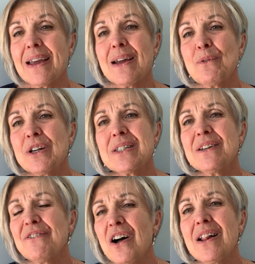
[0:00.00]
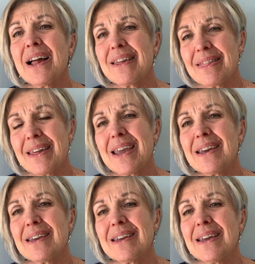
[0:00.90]
And worst of all, I
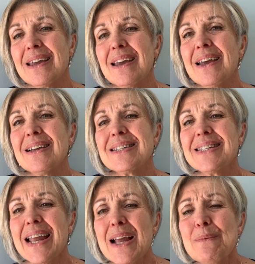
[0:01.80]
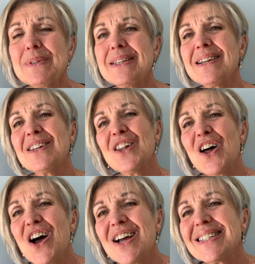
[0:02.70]
think, Samson
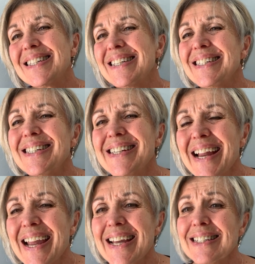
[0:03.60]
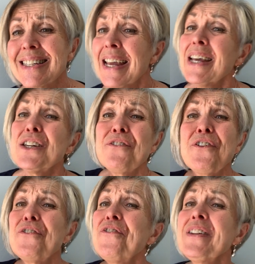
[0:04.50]
lost his chance to
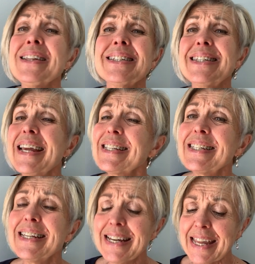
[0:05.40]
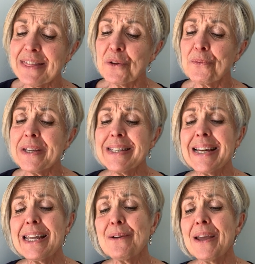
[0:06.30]
fulfill his destiny, the
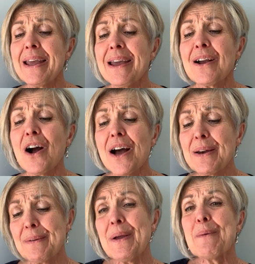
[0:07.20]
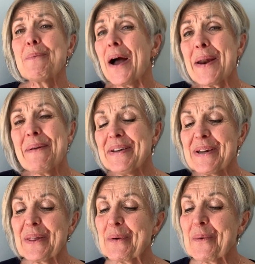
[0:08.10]
reason God brought him
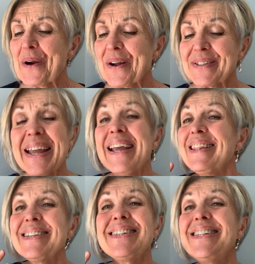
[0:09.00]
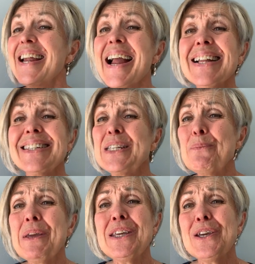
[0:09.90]
into the world, his chance
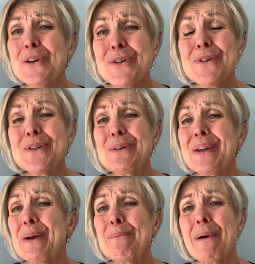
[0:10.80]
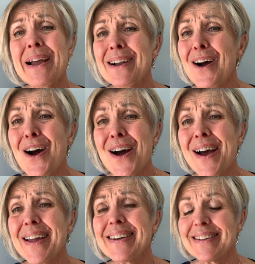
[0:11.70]
to be used by
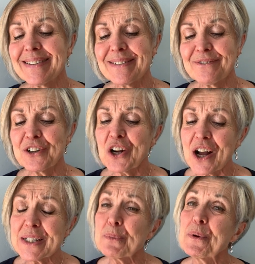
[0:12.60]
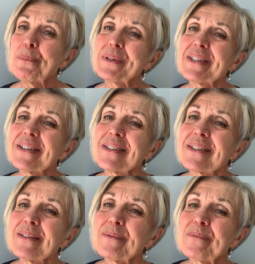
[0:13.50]
God for God's purposes.